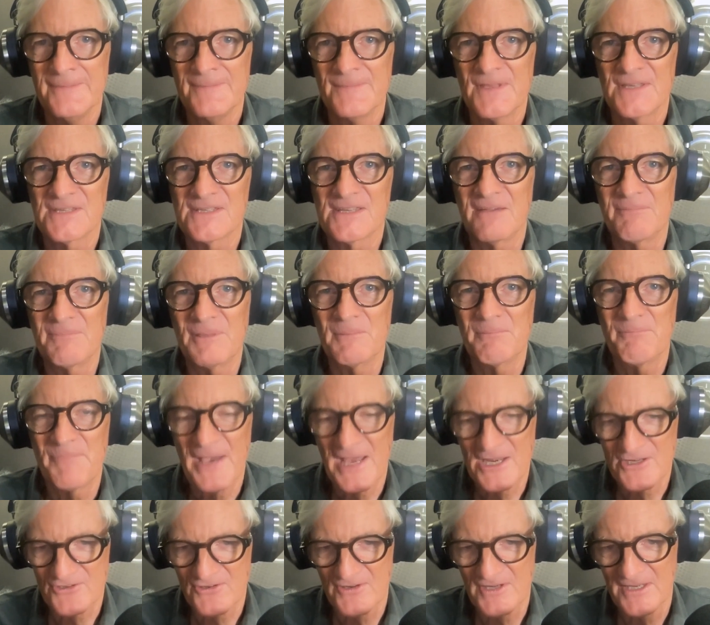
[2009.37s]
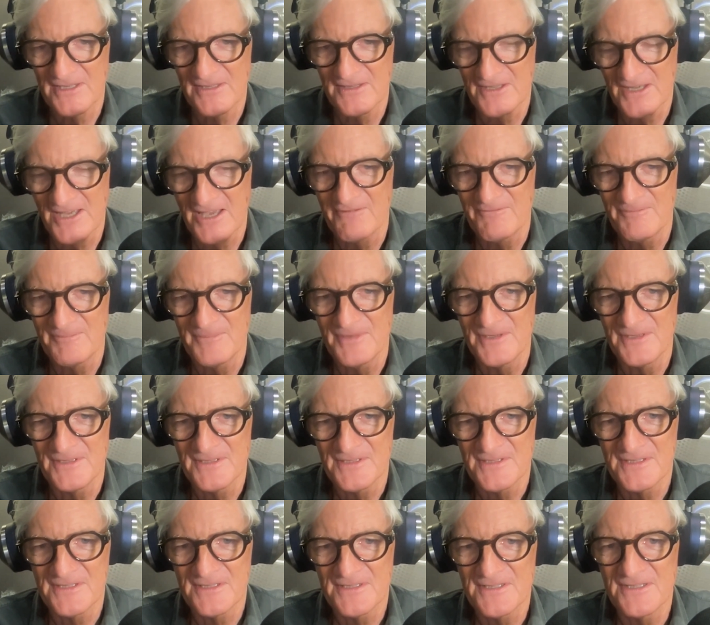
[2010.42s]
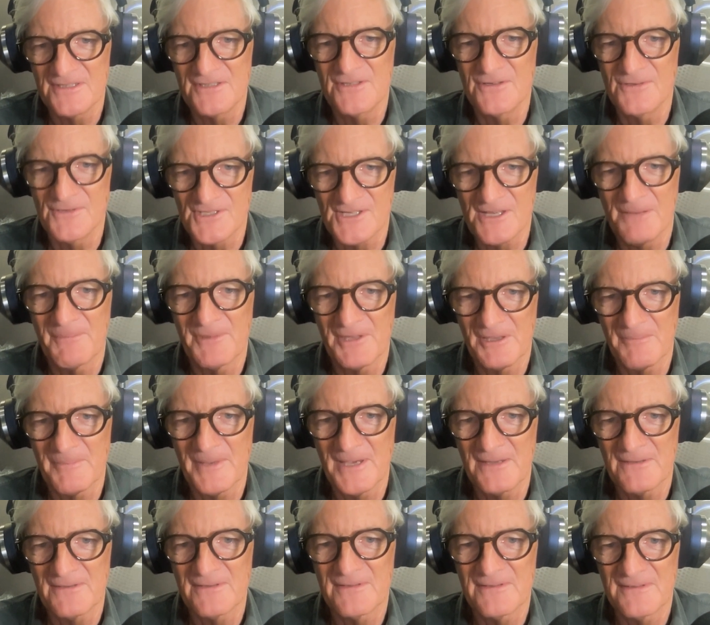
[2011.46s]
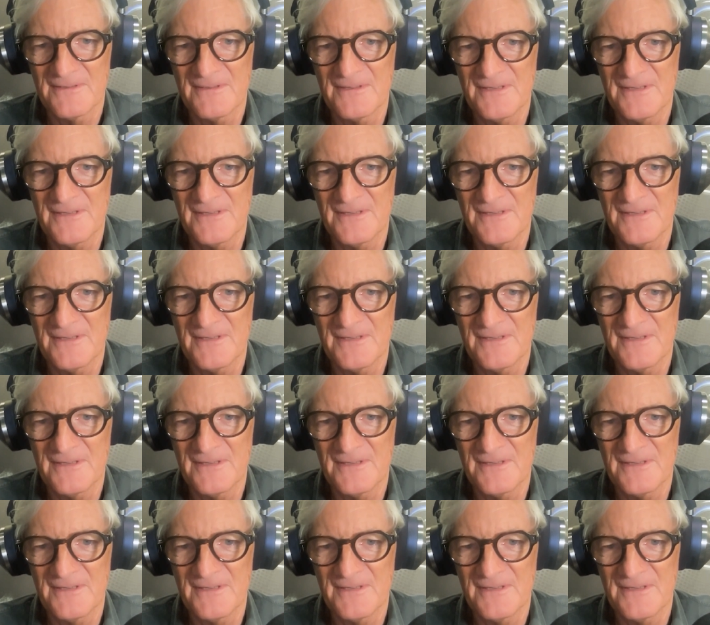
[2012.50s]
So I've been badgering the government to do something about